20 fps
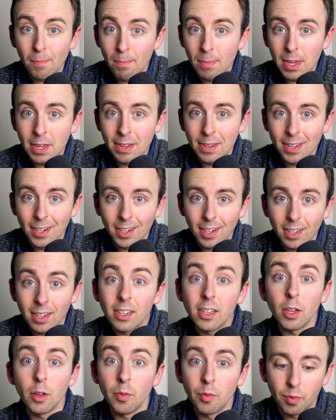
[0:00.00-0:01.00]
mean
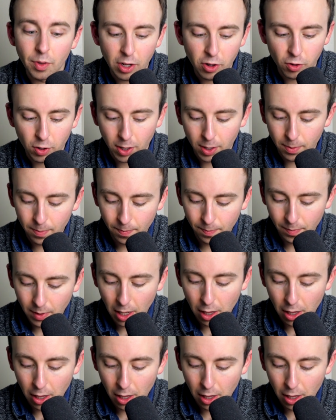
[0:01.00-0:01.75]
division.